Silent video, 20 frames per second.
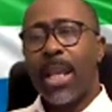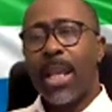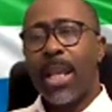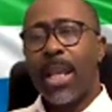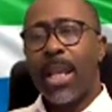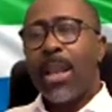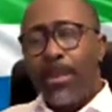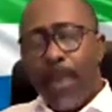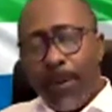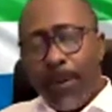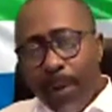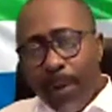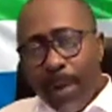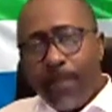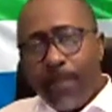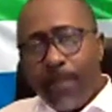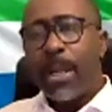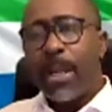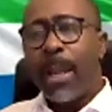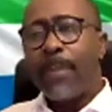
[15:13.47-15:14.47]
For
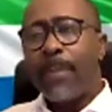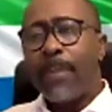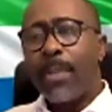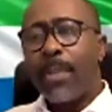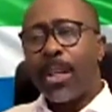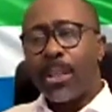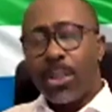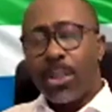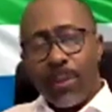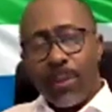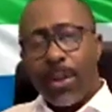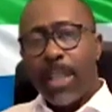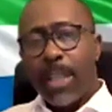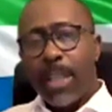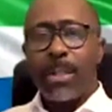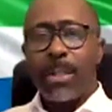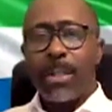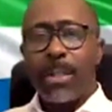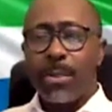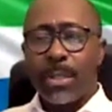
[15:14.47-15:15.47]
Fambulen, suffice me
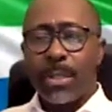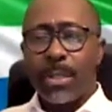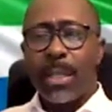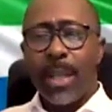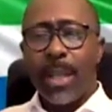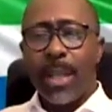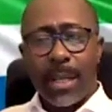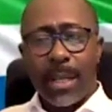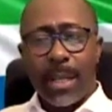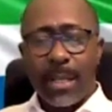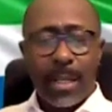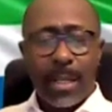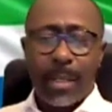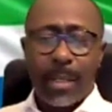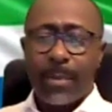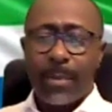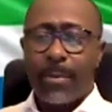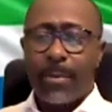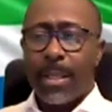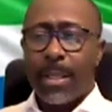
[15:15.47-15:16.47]
to say that lately,
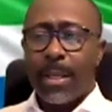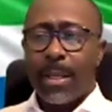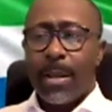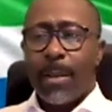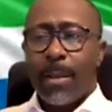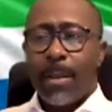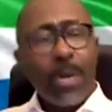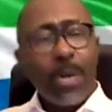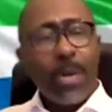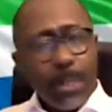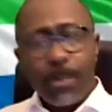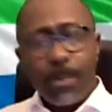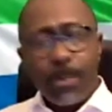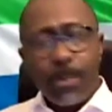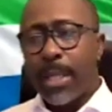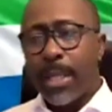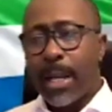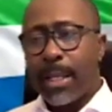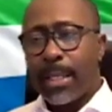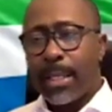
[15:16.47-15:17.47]
police
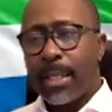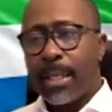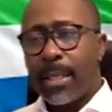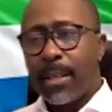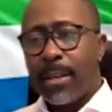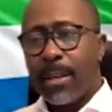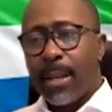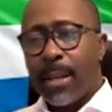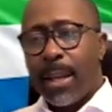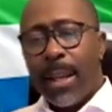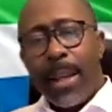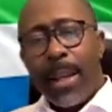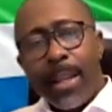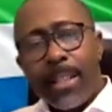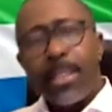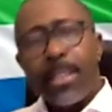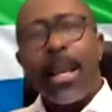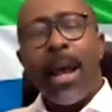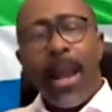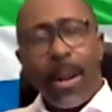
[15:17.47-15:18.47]
brutality is
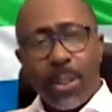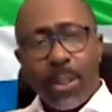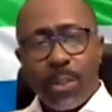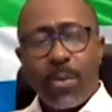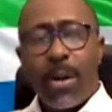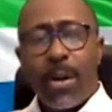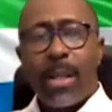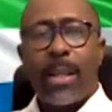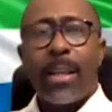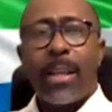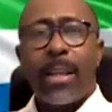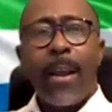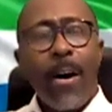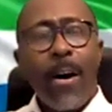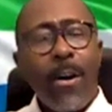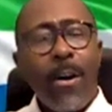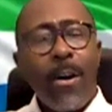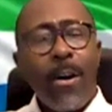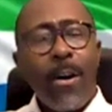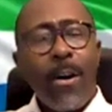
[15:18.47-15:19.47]
actually
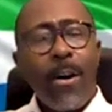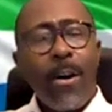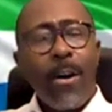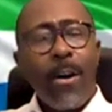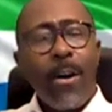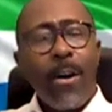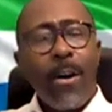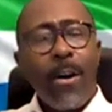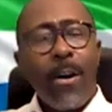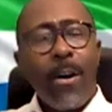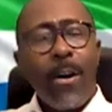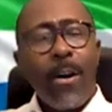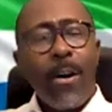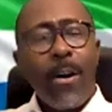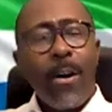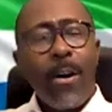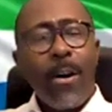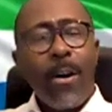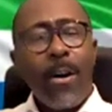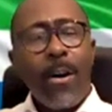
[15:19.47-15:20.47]
on the
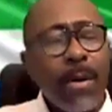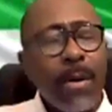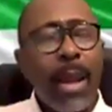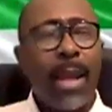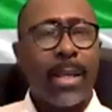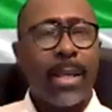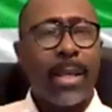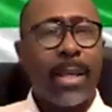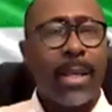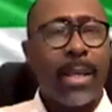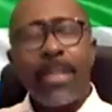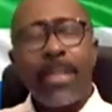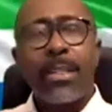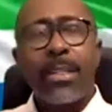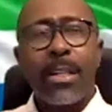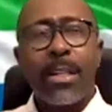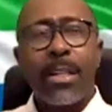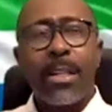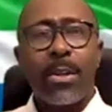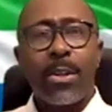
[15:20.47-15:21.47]
rise. The
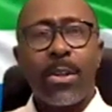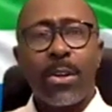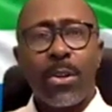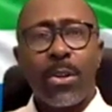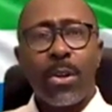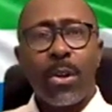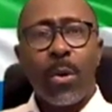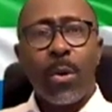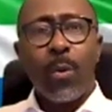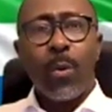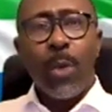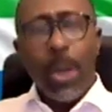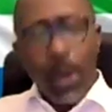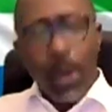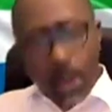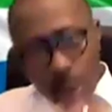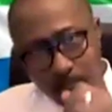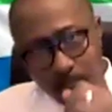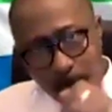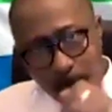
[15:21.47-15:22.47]
reason we
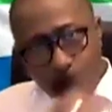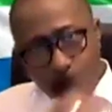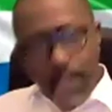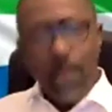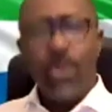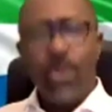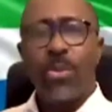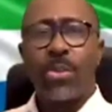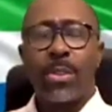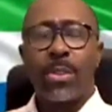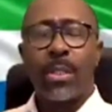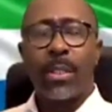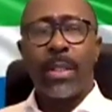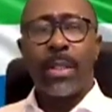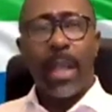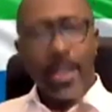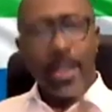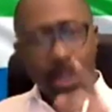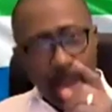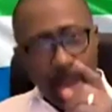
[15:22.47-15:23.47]
go suppose
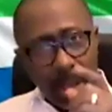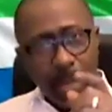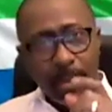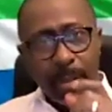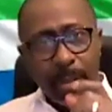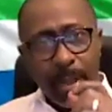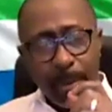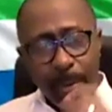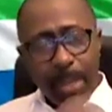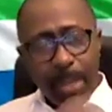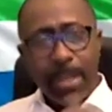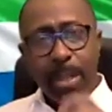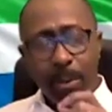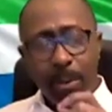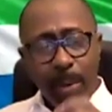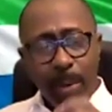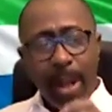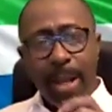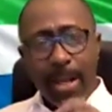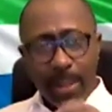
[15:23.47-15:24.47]
that's the reason
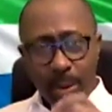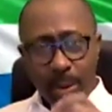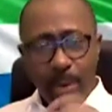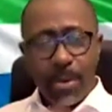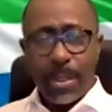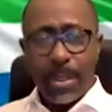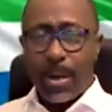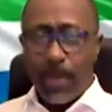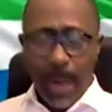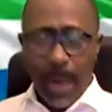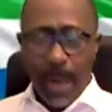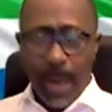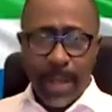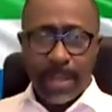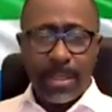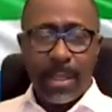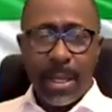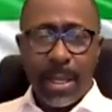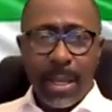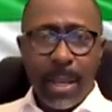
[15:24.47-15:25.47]
why it's on the rise,
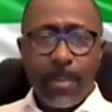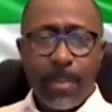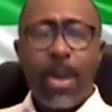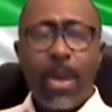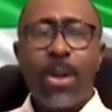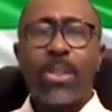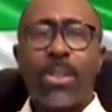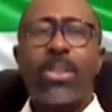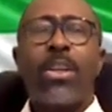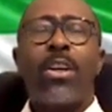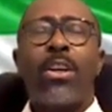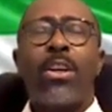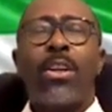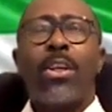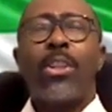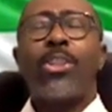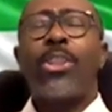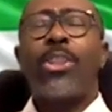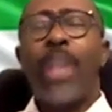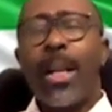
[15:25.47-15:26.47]
because
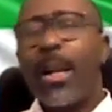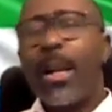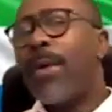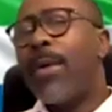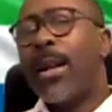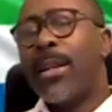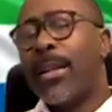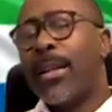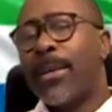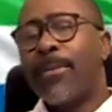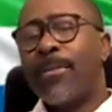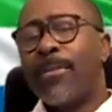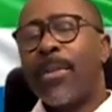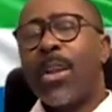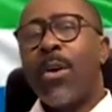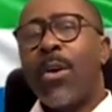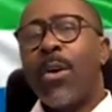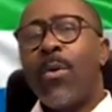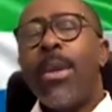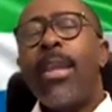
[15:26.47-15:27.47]
generally
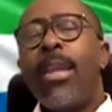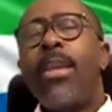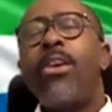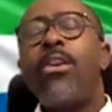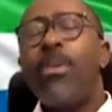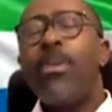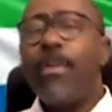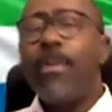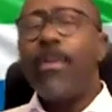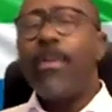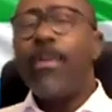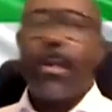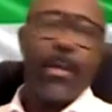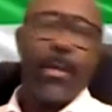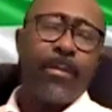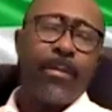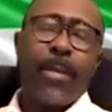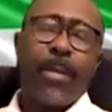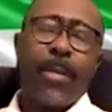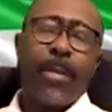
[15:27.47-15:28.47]
we
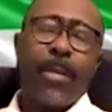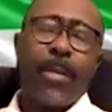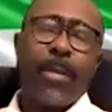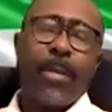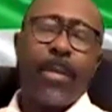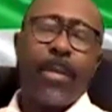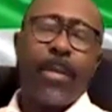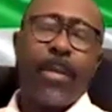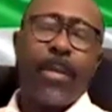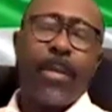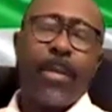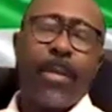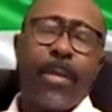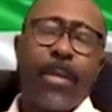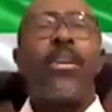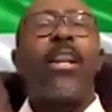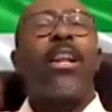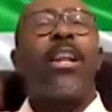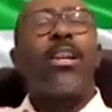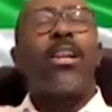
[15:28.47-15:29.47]
human beings,
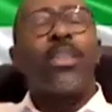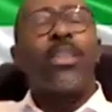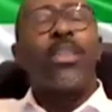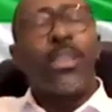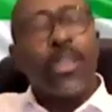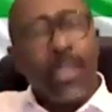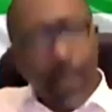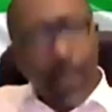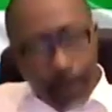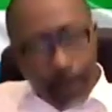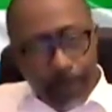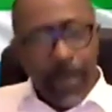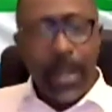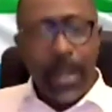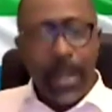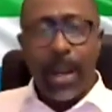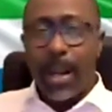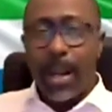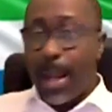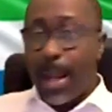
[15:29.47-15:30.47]
from a
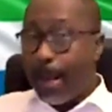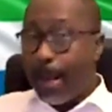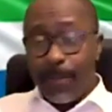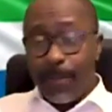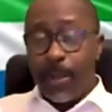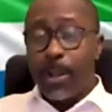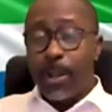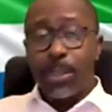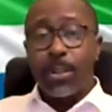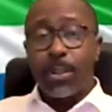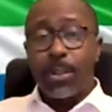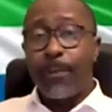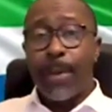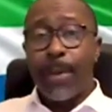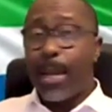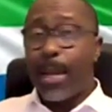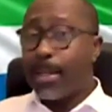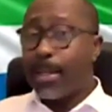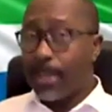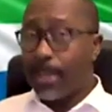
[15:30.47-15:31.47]
philosophical, I'm
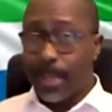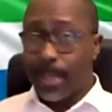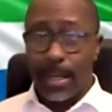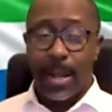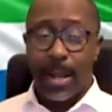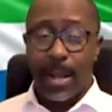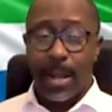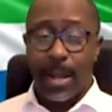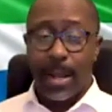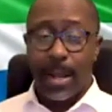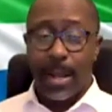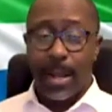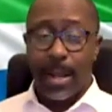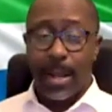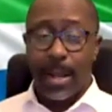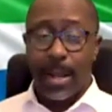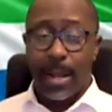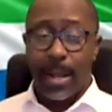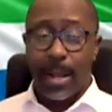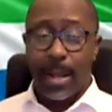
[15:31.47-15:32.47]
philosophizing now,
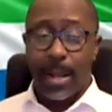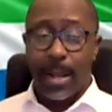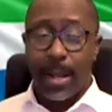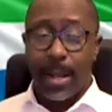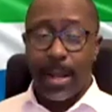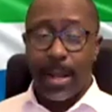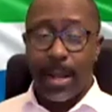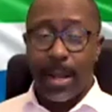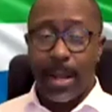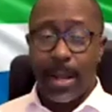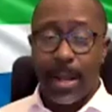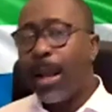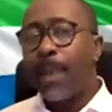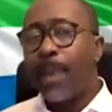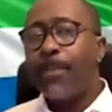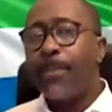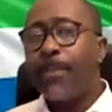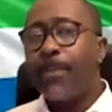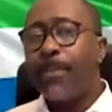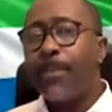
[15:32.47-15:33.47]
from a
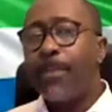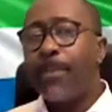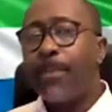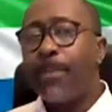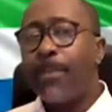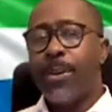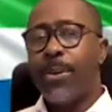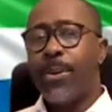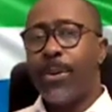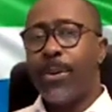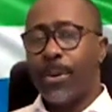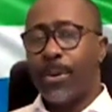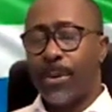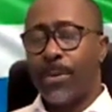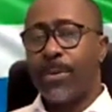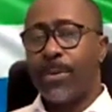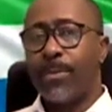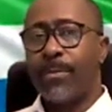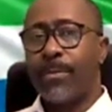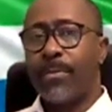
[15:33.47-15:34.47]
philosophical point of
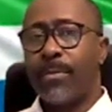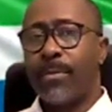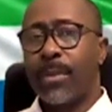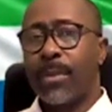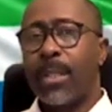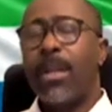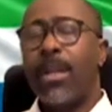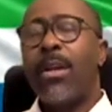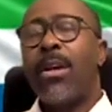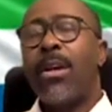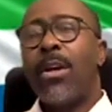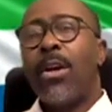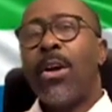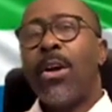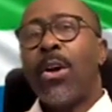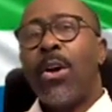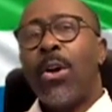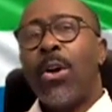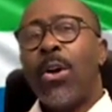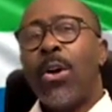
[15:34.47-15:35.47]
view,
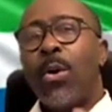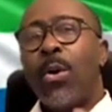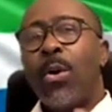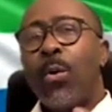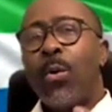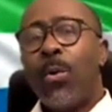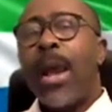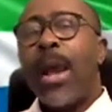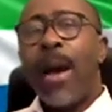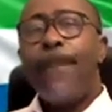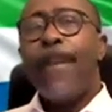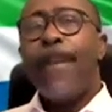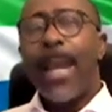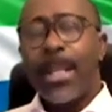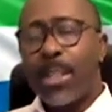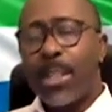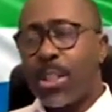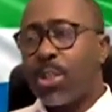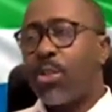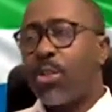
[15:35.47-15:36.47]
we are
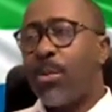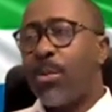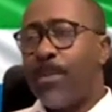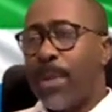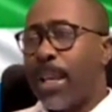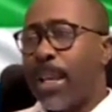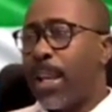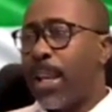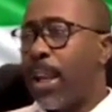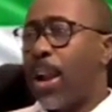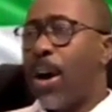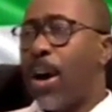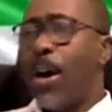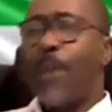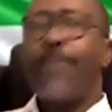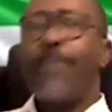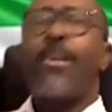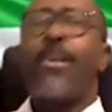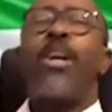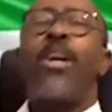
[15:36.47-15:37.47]
meant to be
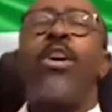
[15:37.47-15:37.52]
of